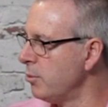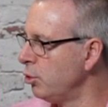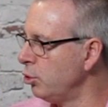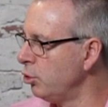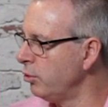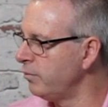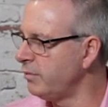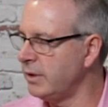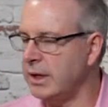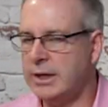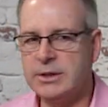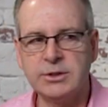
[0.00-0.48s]

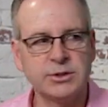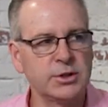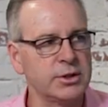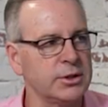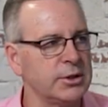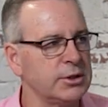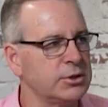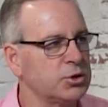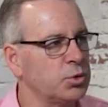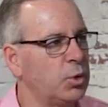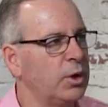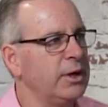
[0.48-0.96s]
moved
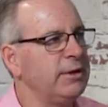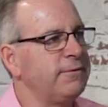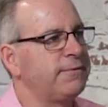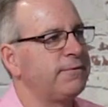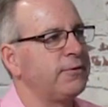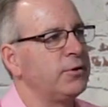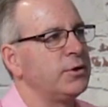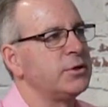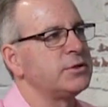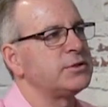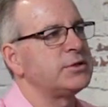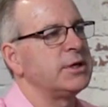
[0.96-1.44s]
into the
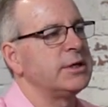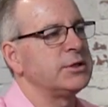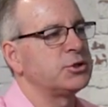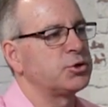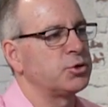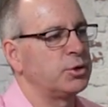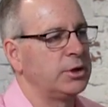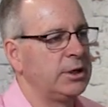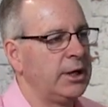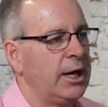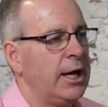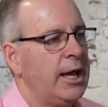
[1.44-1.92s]
21st
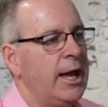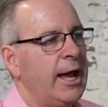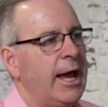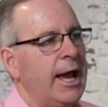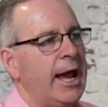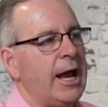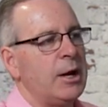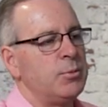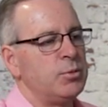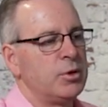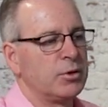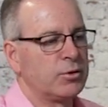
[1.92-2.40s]
century
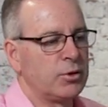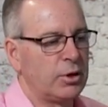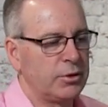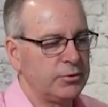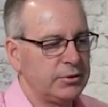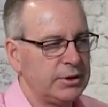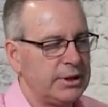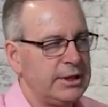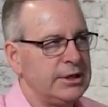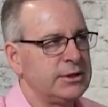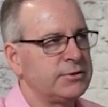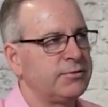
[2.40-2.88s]
and we've
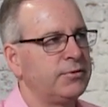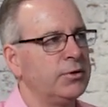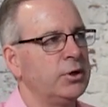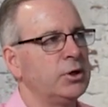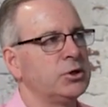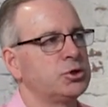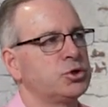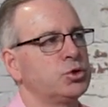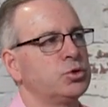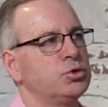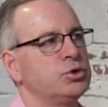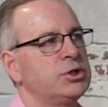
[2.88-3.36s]
got these
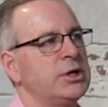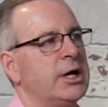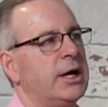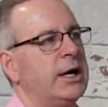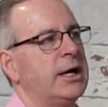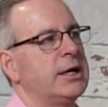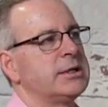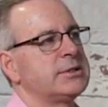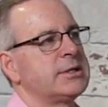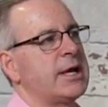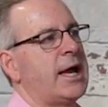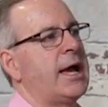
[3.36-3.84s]
virtual
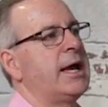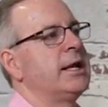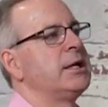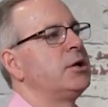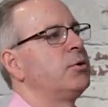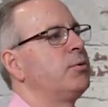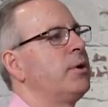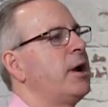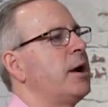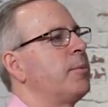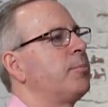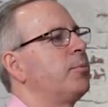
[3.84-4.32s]
jars
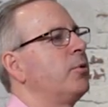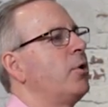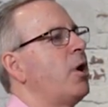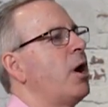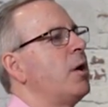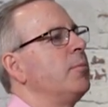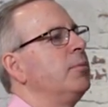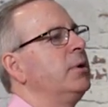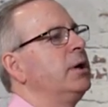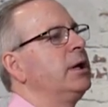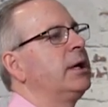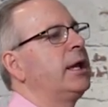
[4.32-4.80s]
under our
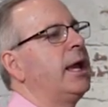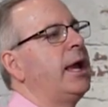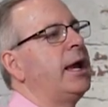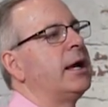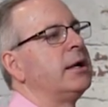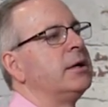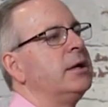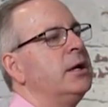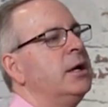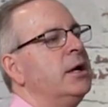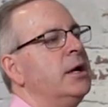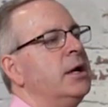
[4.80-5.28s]
primary
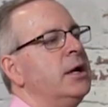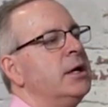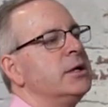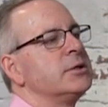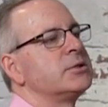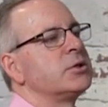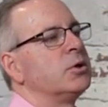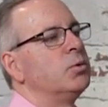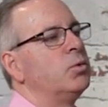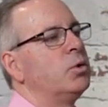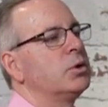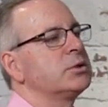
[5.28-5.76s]
account.
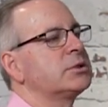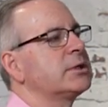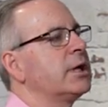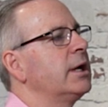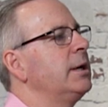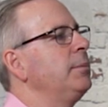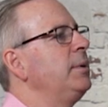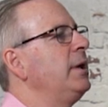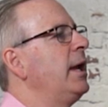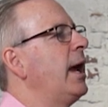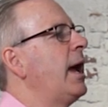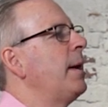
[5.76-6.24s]
So what's
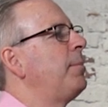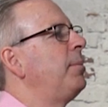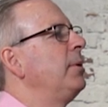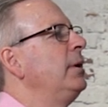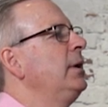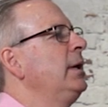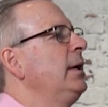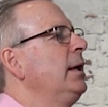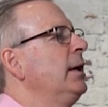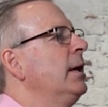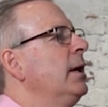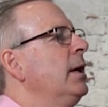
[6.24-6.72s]
going to be
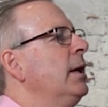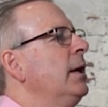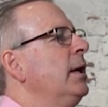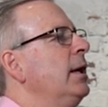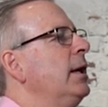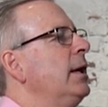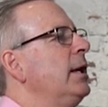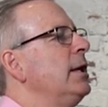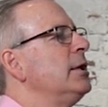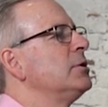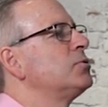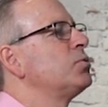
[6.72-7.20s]
happening
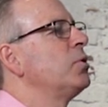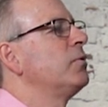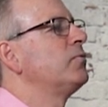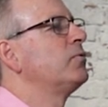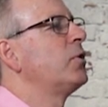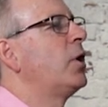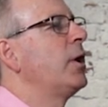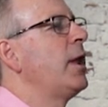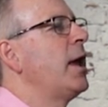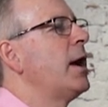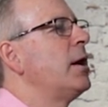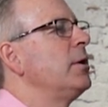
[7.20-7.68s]
is
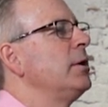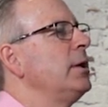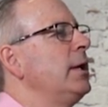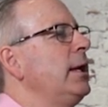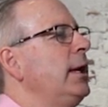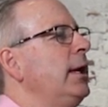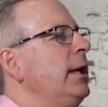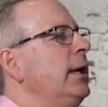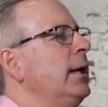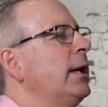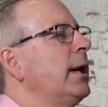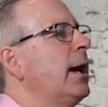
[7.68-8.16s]
we've got our
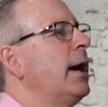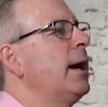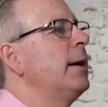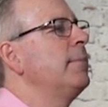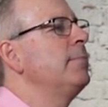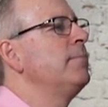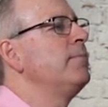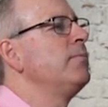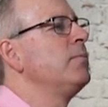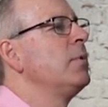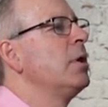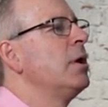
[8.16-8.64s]

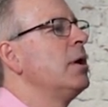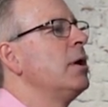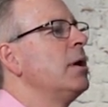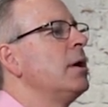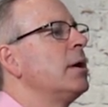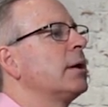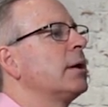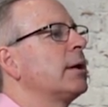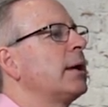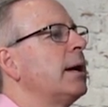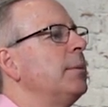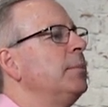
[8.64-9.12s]
income
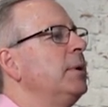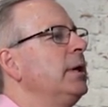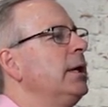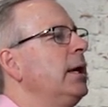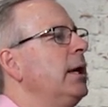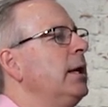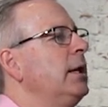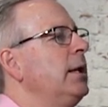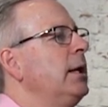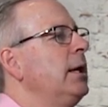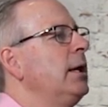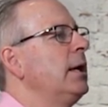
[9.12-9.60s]

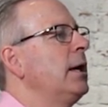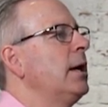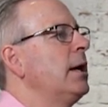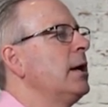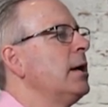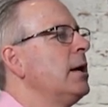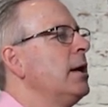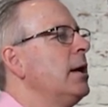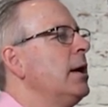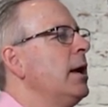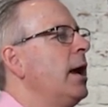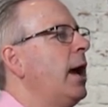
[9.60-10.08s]
coming in
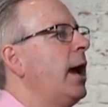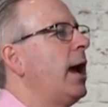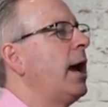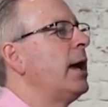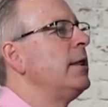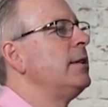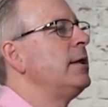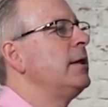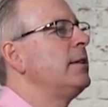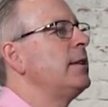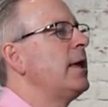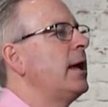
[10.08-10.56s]
here,
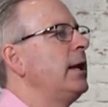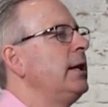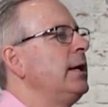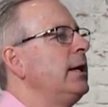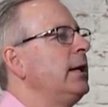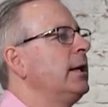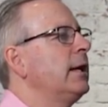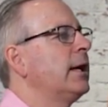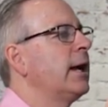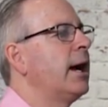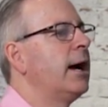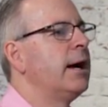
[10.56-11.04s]
and then that
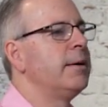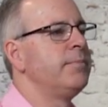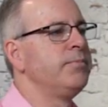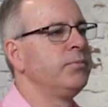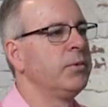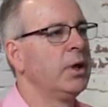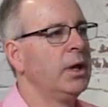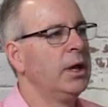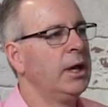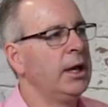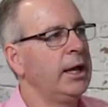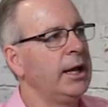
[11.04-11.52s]

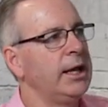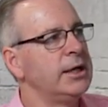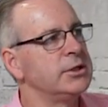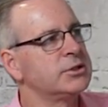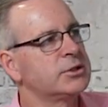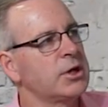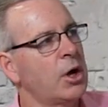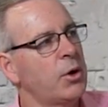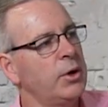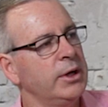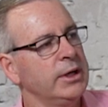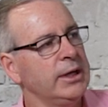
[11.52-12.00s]
income
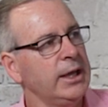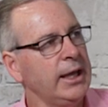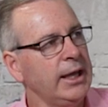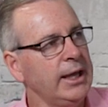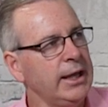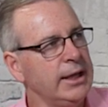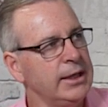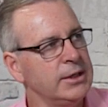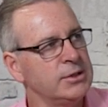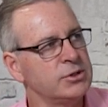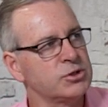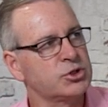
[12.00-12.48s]
is going
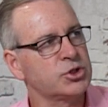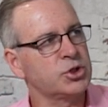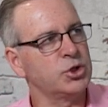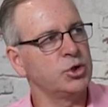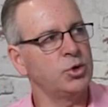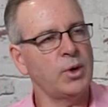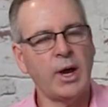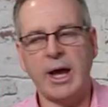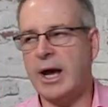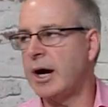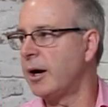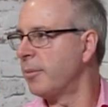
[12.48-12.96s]

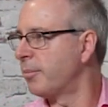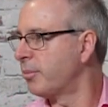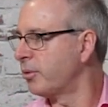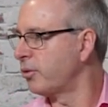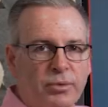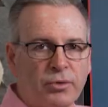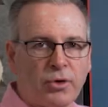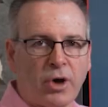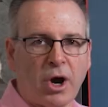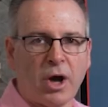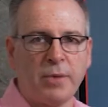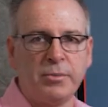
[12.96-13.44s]
into our
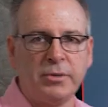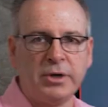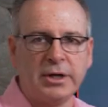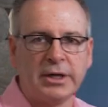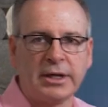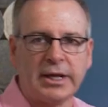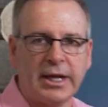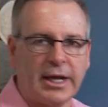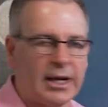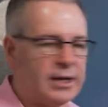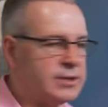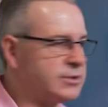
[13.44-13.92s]
primary
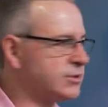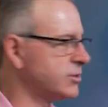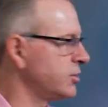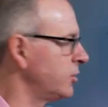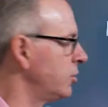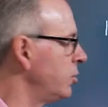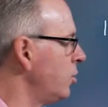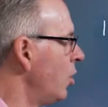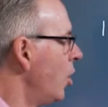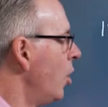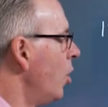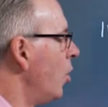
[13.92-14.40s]
account.
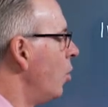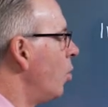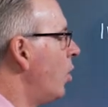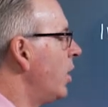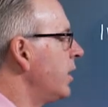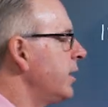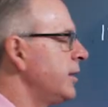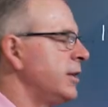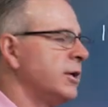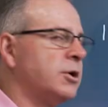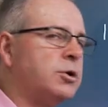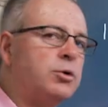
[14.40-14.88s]
So
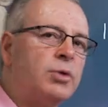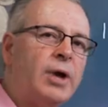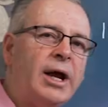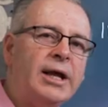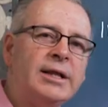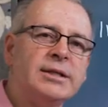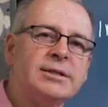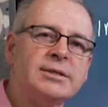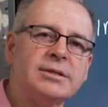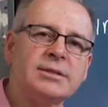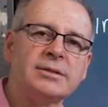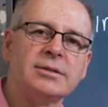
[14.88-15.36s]
one of the
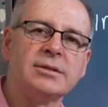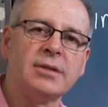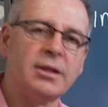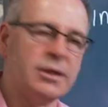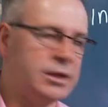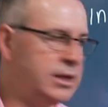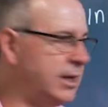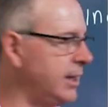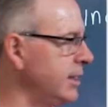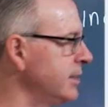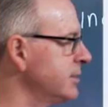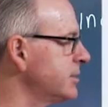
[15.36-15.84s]
great
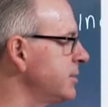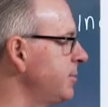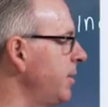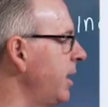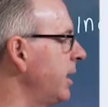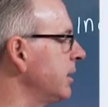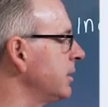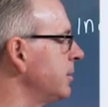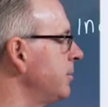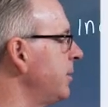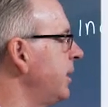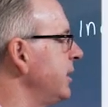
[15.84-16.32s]
things
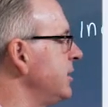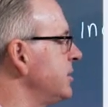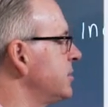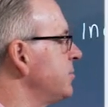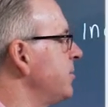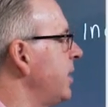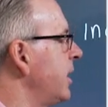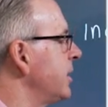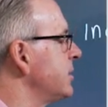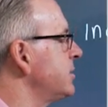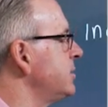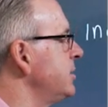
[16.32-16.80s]
about the
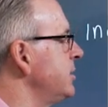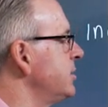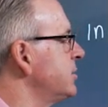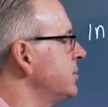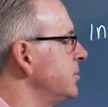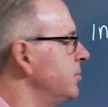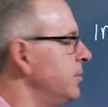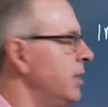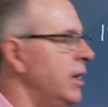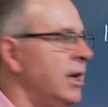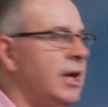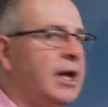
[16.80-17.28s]
MoneySMARTS
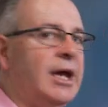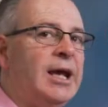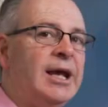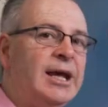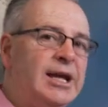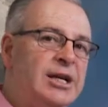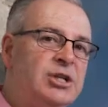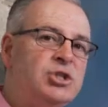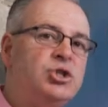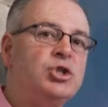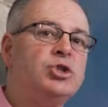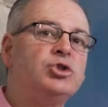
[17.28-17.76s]
system
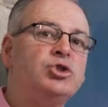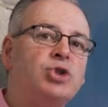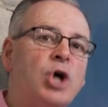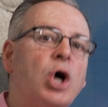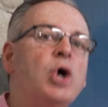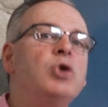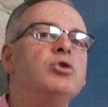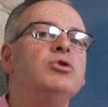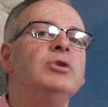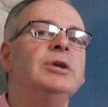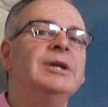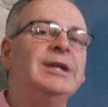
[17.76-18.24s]
is you
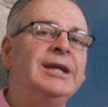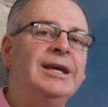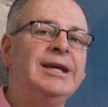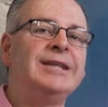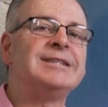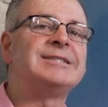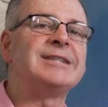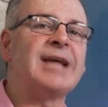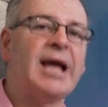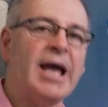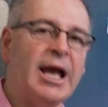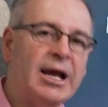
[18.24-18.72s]
don't
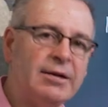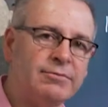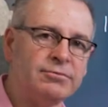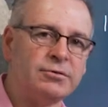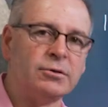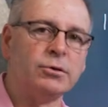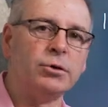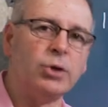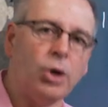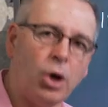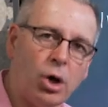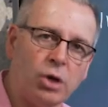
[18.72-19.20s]
need to have
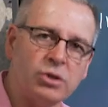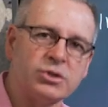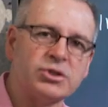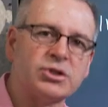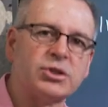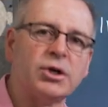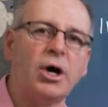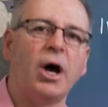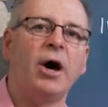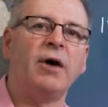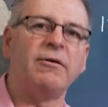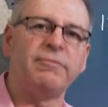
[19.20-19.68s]

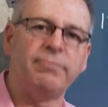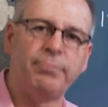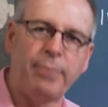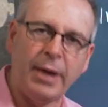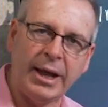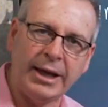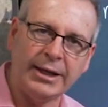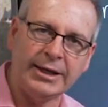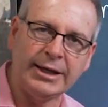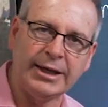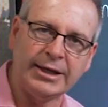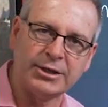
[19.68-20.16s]
lots of
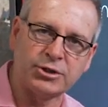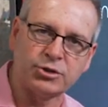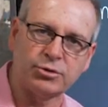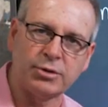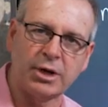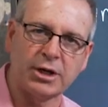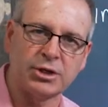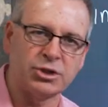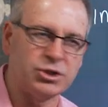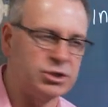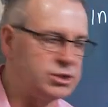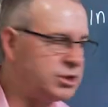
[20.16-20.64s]
banking
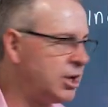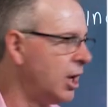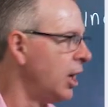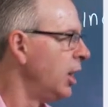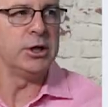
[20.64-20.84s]
structures.